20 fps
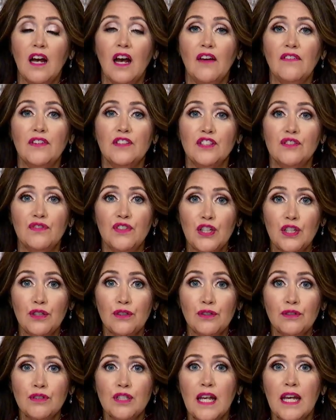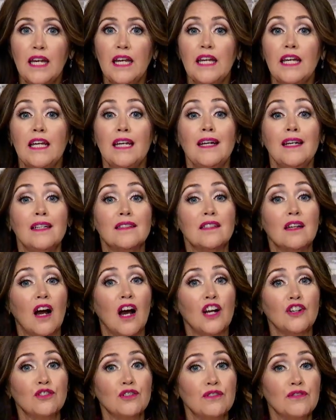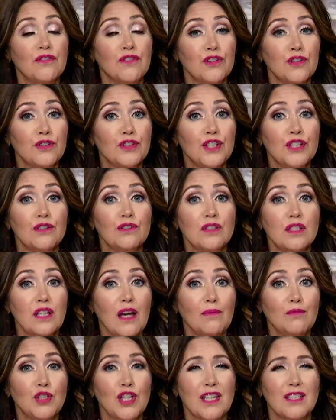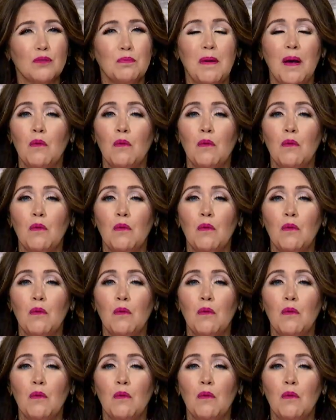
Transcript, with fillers: of his views he hits controversial subjects